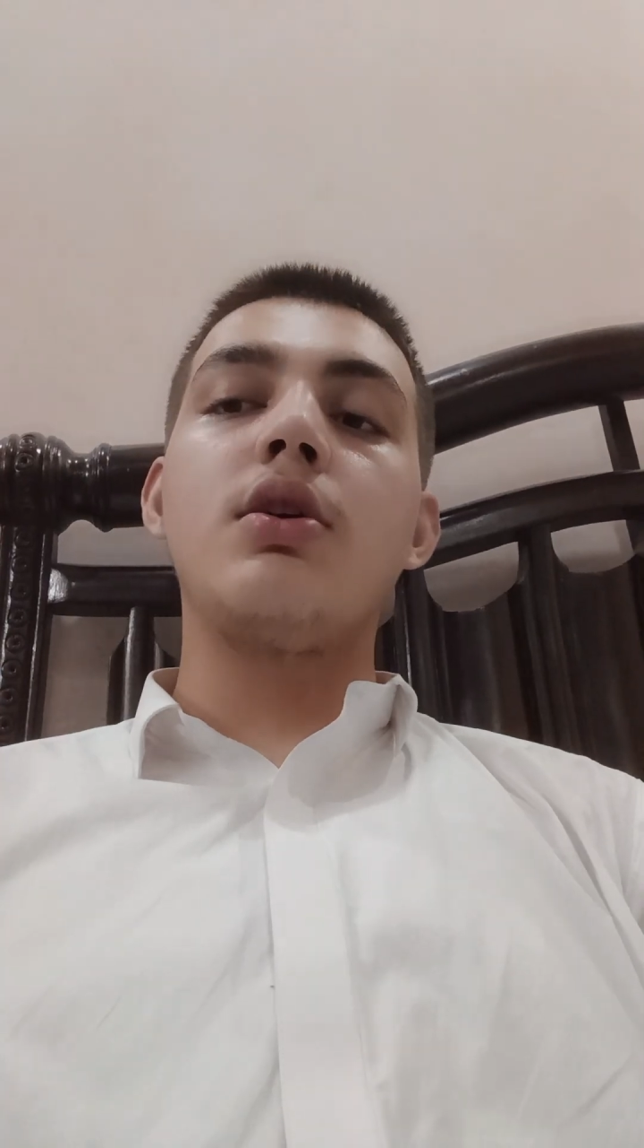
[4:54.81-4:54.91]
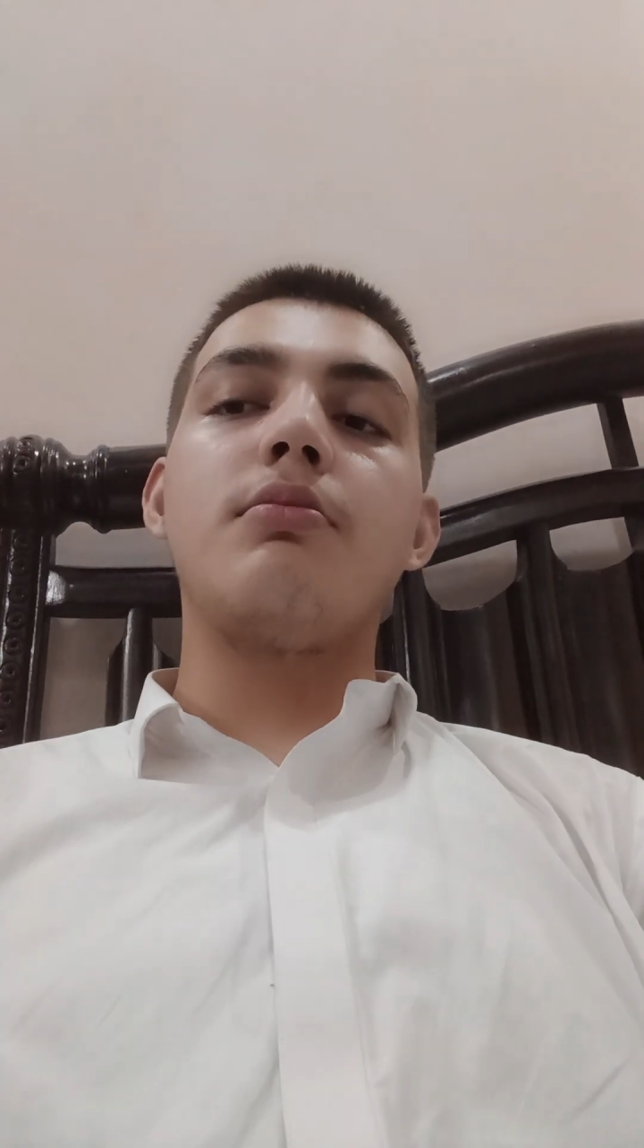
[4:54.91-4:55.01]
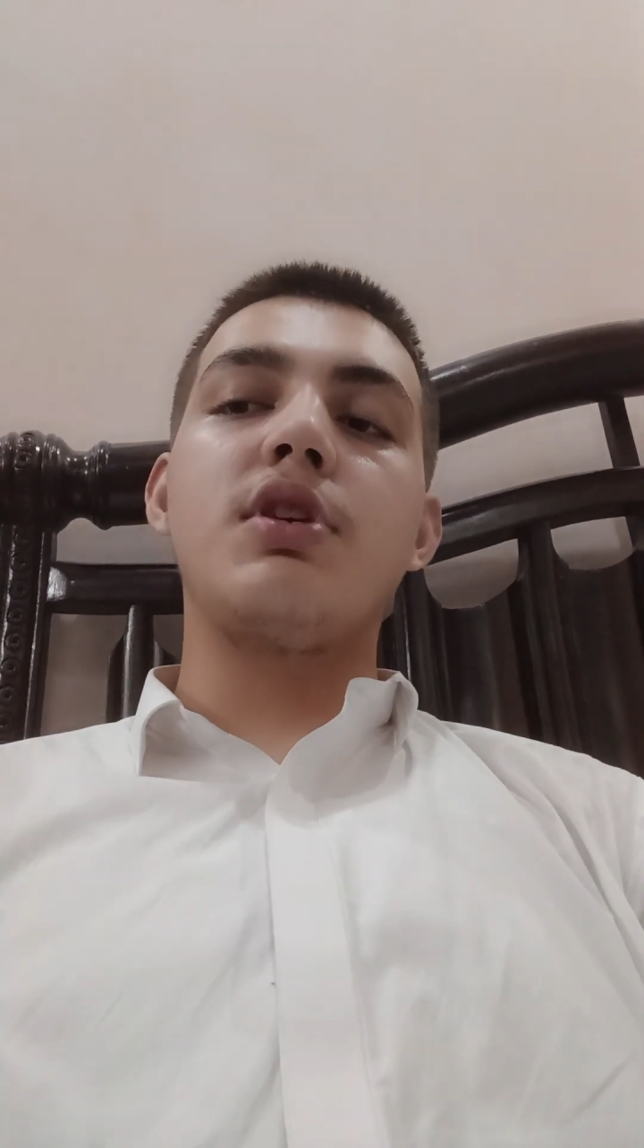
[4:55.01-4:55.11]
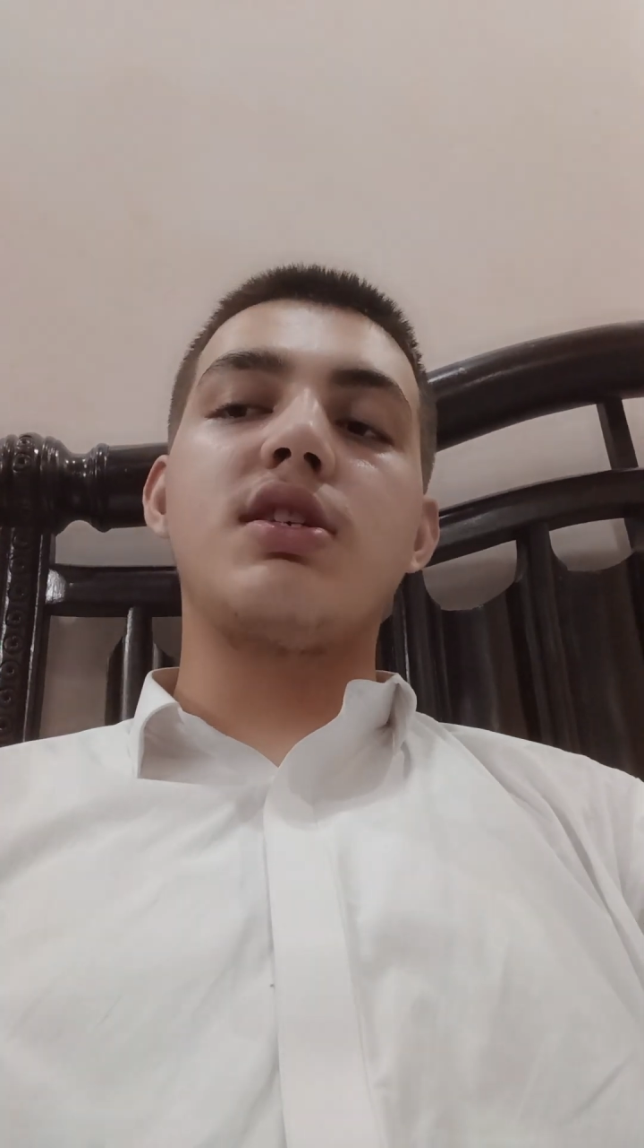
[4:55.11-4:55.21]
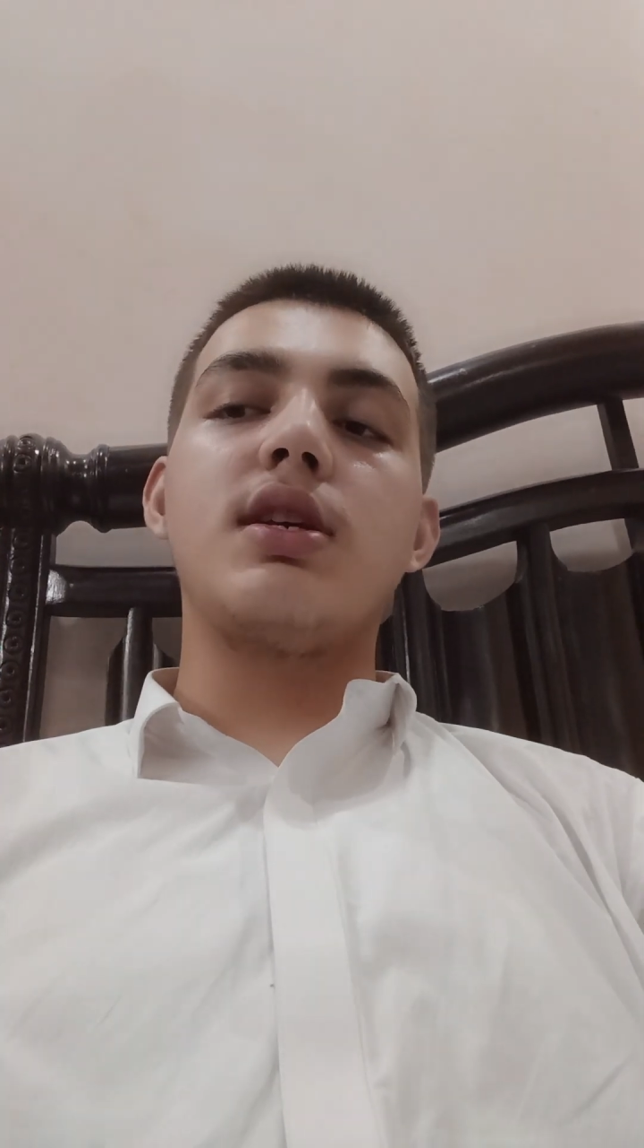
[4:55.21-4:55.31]

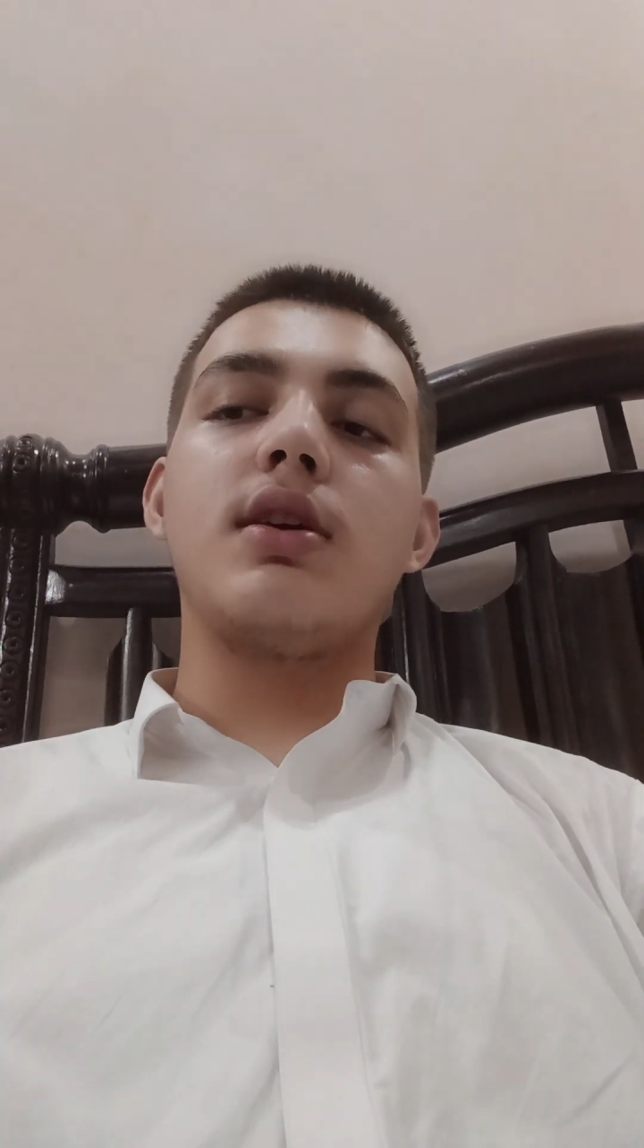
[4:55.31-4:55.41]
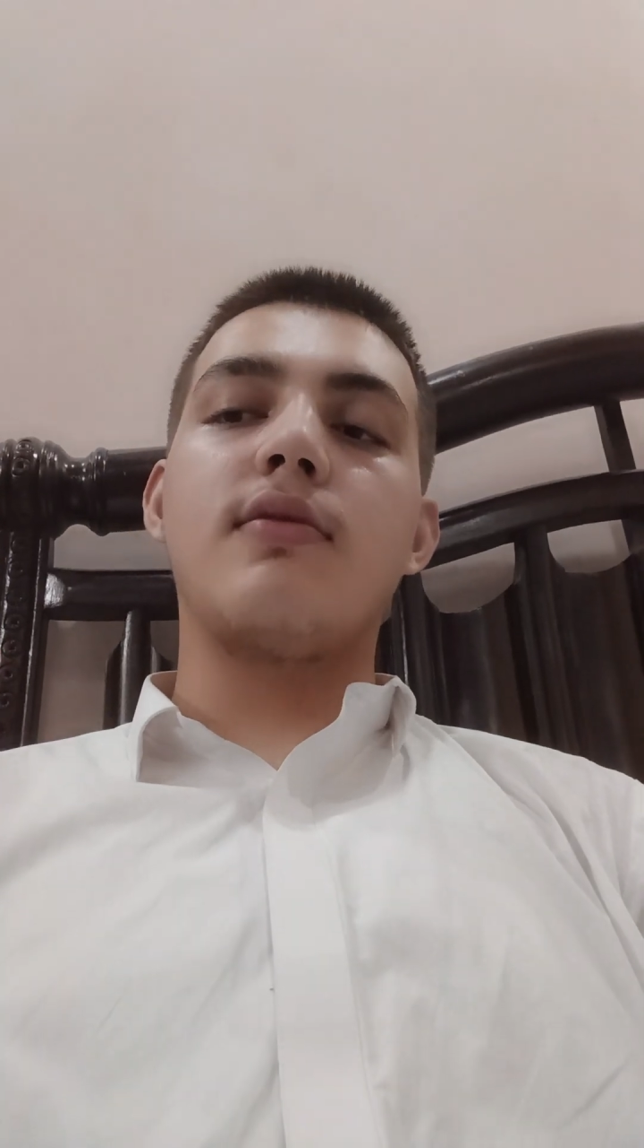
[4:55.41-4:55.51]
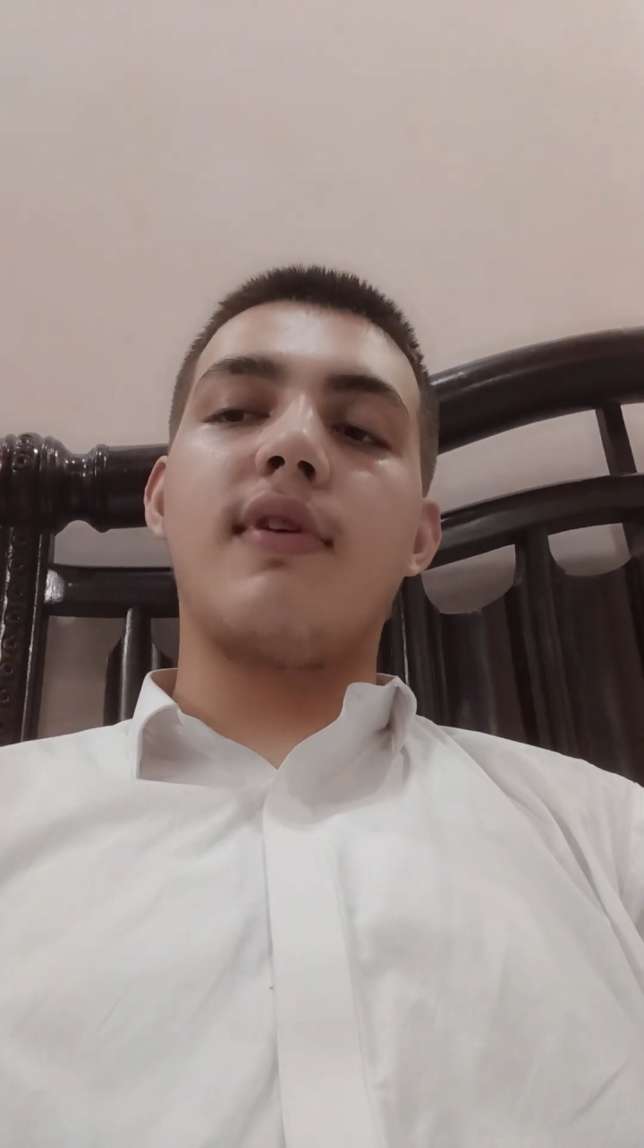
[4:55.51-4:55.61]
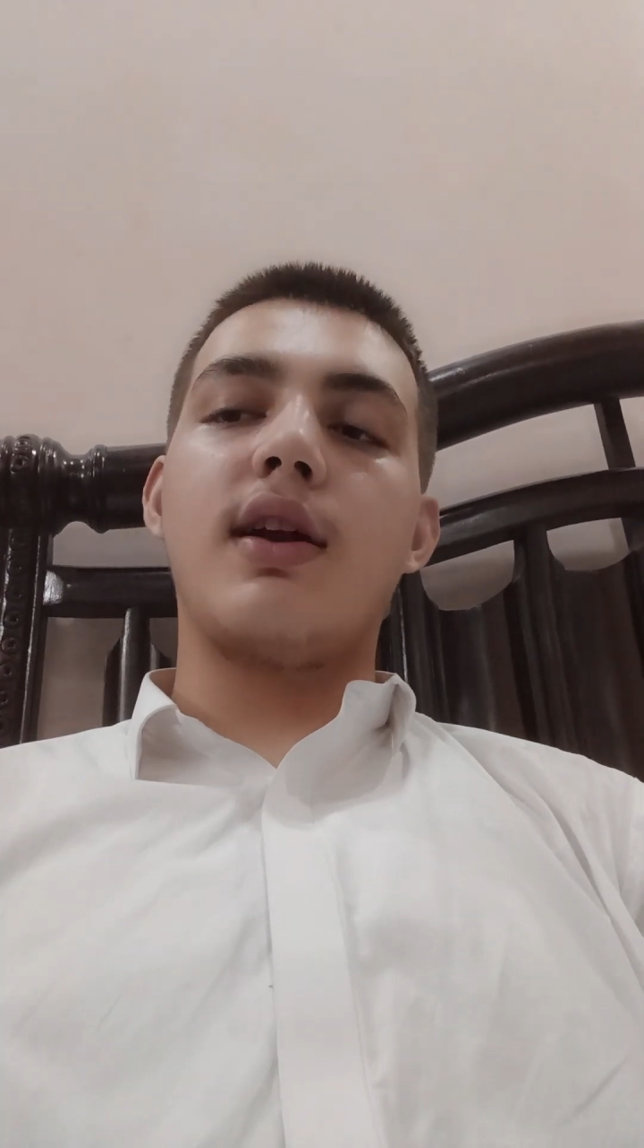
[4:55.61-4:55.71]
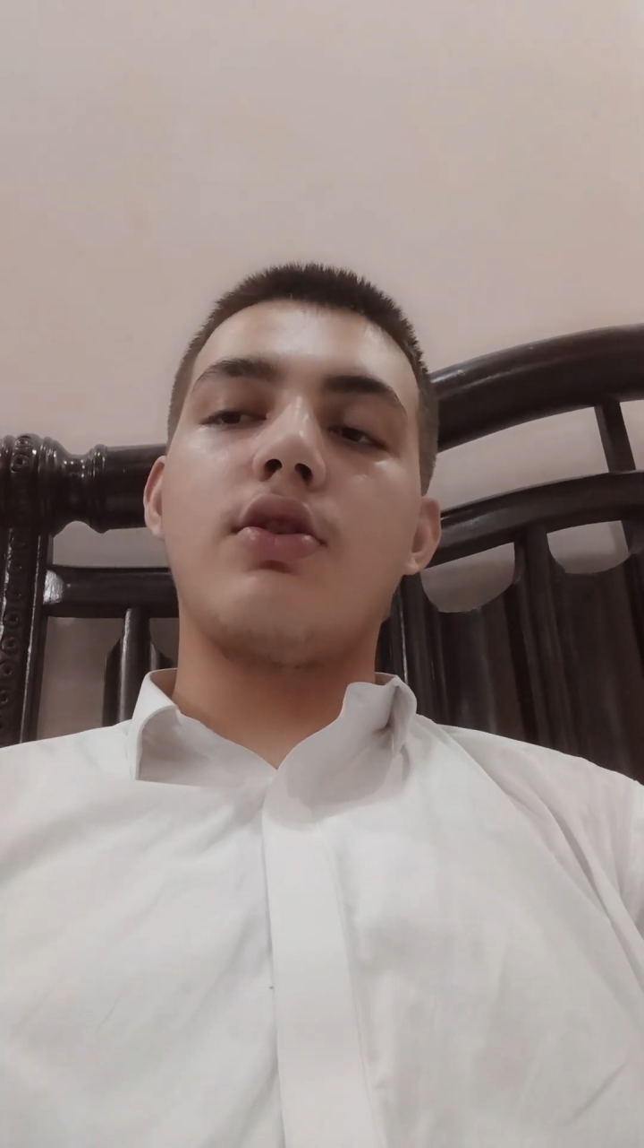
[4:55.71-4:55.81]
mistake
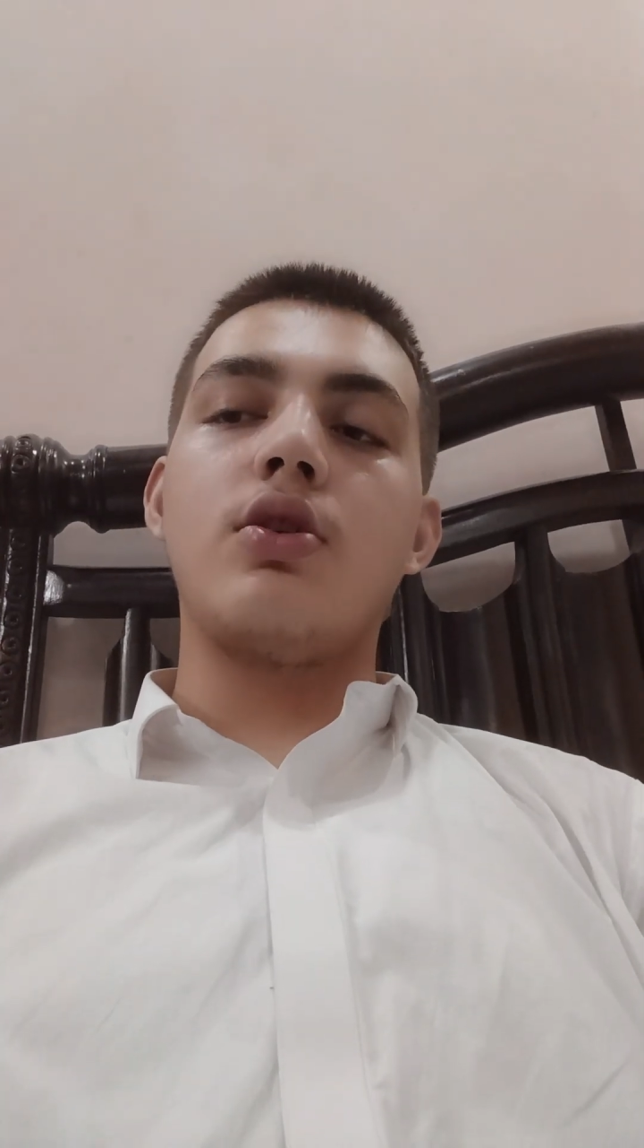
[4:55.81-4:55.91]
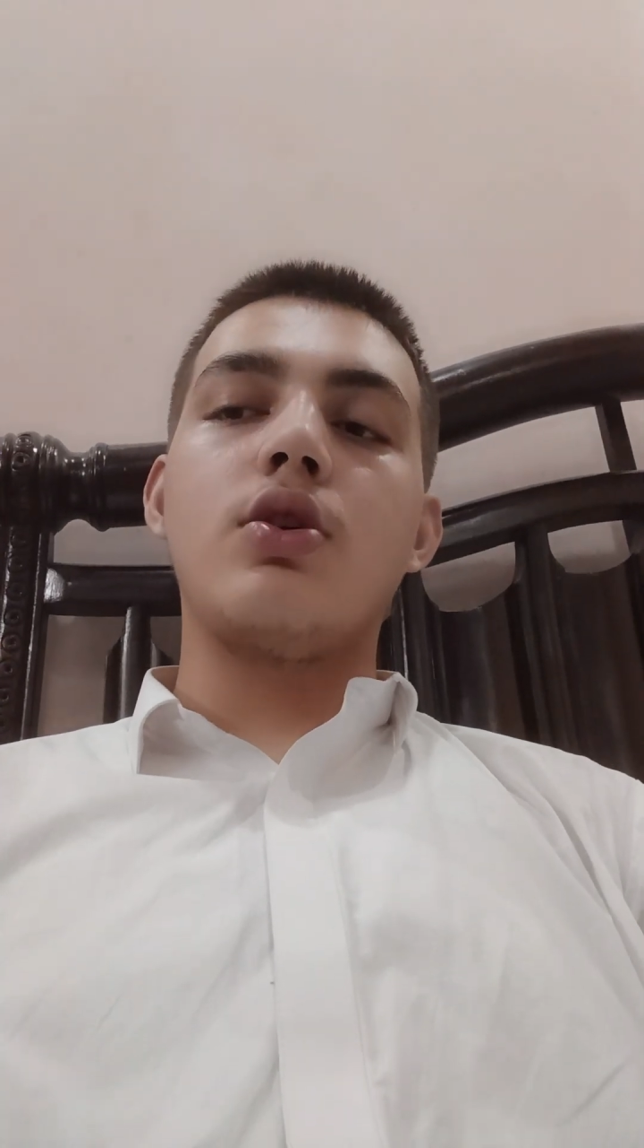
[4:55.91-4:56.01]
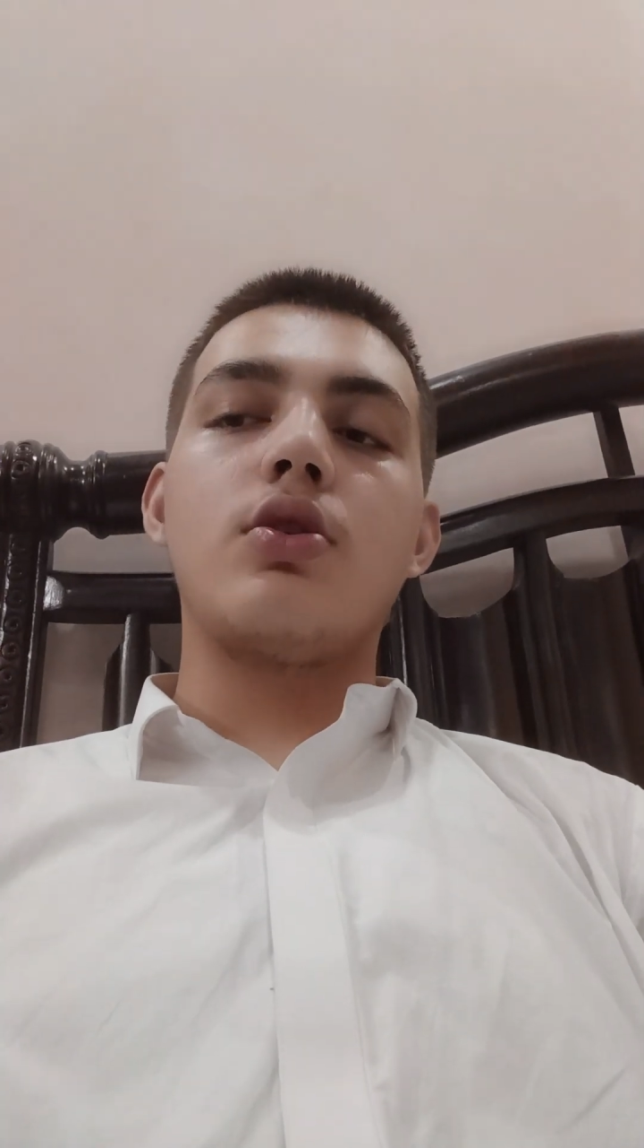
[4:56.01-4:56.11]
when